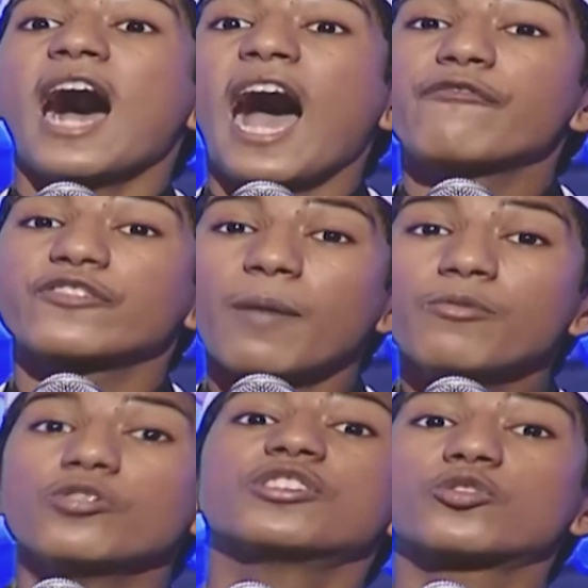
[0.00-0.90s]
I've come
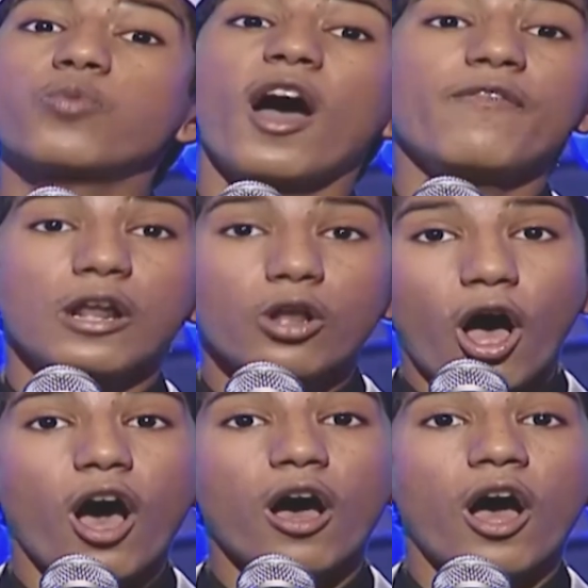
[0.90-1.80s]
to destroy the
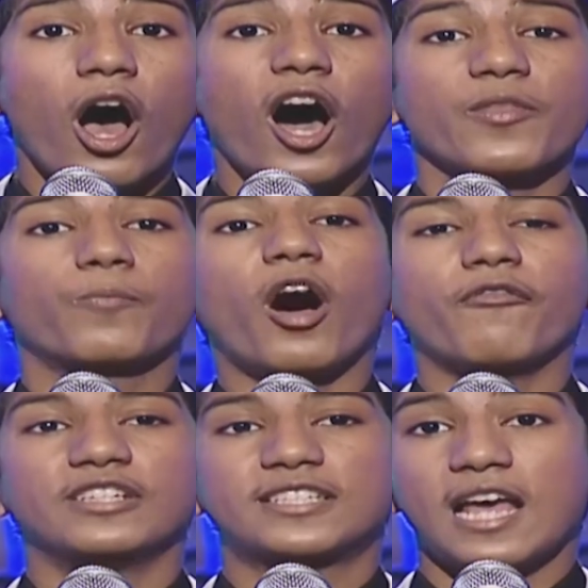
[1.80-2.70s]
law or the
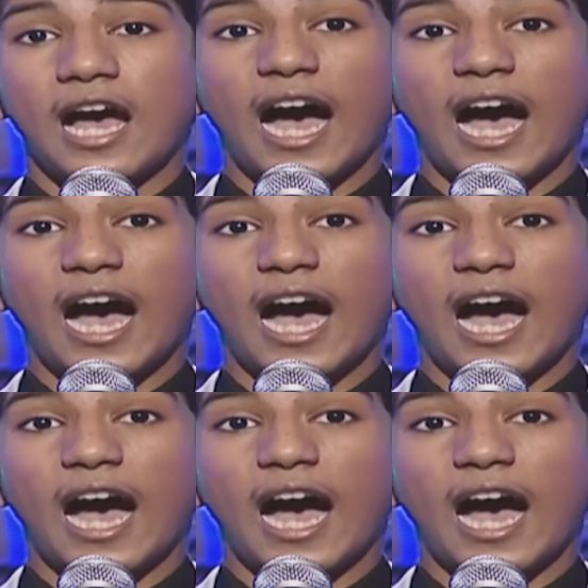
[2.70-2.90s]
prophets.